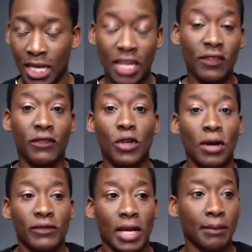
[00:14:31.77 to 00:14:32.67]
Even if you don't
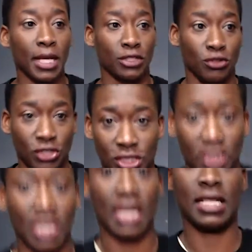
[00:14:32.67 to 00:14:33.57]
have dumbbells, you just
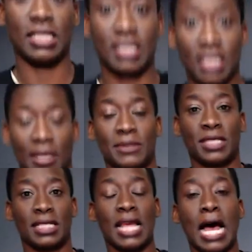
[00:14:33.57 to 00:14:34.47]
decided to
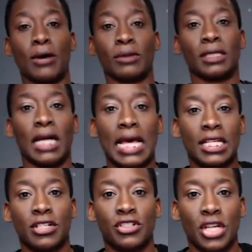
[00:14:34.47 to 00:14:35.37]
sit down out of
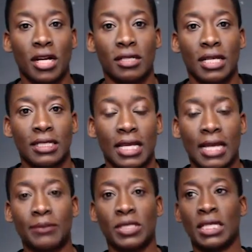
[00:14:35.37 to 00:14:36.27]
your chair 10
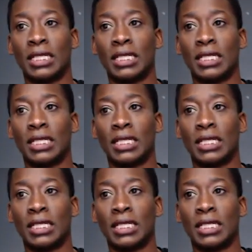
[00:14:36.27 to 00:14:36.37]
times.